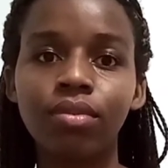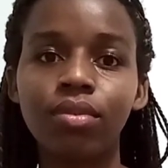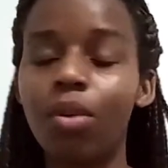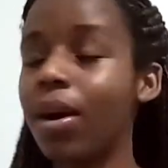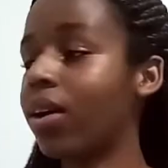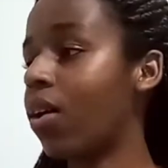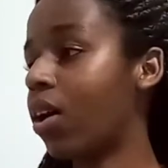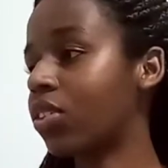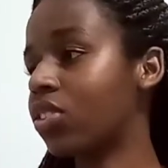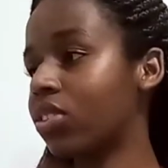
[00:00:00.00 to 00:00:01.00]
Oh my
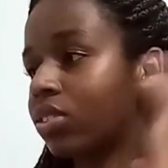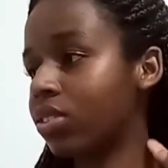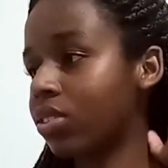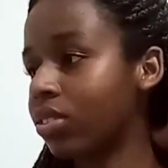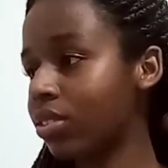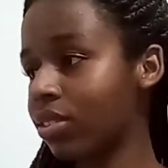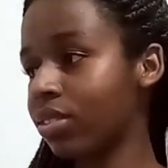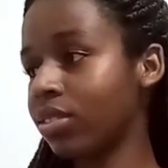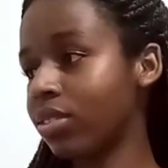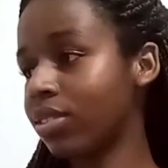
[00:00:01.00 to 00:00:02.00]
gosh.
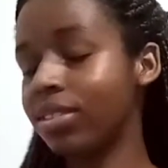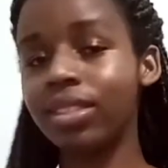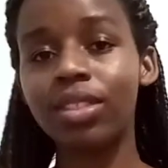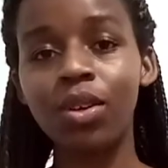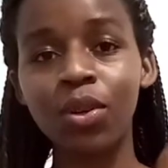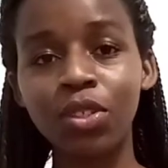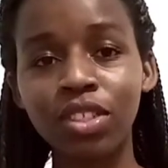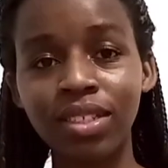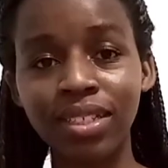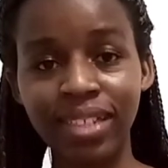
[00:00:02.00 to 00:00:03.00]

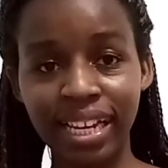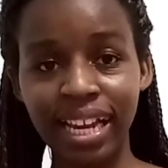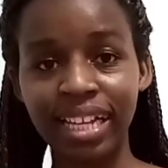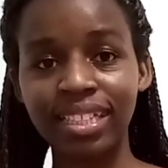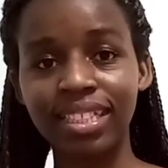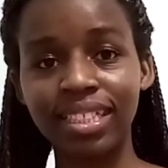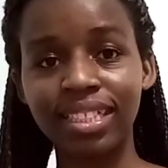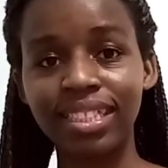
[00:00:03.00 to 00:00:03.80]
Digoloshit, daylight.